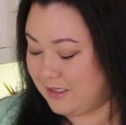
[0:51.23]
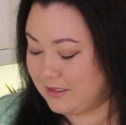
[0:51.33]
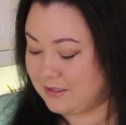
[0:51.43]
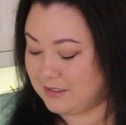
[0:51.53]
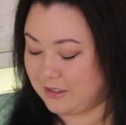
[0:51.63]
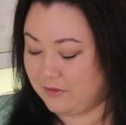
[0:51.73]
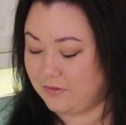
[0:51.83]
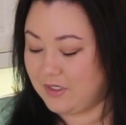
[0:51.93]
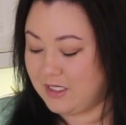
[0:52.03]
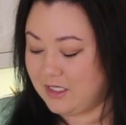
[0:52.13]
So
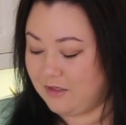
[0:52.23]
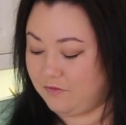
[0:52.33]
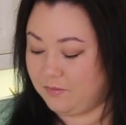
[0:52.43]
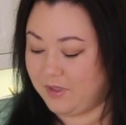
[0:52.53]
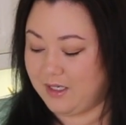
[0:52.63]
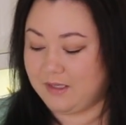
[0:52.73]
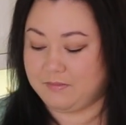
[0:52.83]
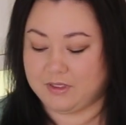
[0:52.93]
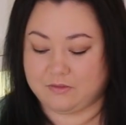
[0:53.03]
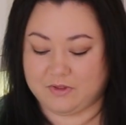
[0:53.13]
if you buy
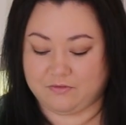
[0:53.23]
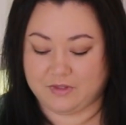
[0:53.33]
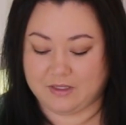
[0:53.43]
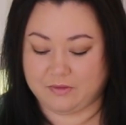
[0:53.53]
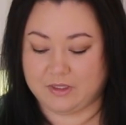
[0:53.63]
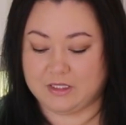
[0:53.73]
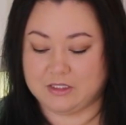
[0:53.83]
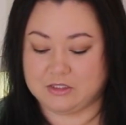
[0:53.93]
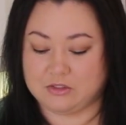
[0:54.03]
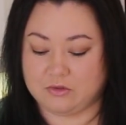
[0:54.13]
buckwheat flour in
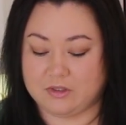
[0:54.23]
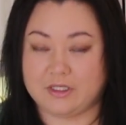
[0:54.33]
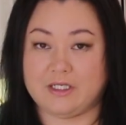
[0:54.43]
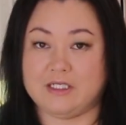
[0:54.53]
the store,